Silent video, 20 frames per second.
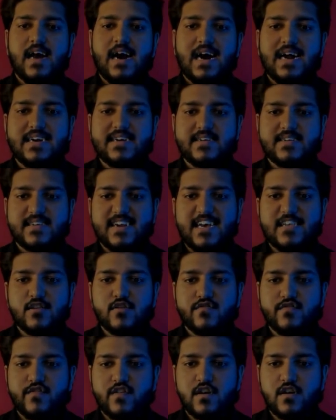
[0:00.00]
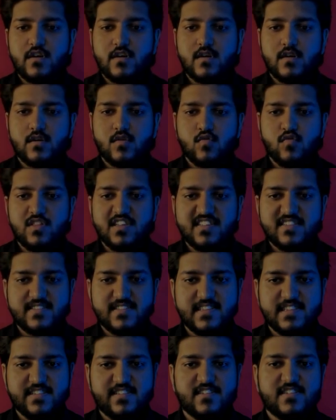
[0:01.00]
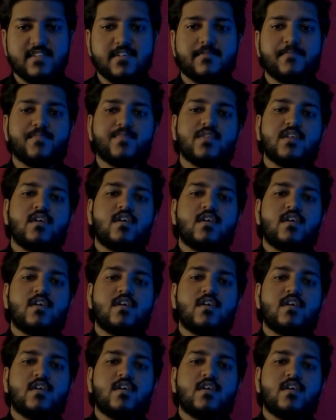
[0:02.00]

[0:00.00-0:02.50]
are transferred to the system.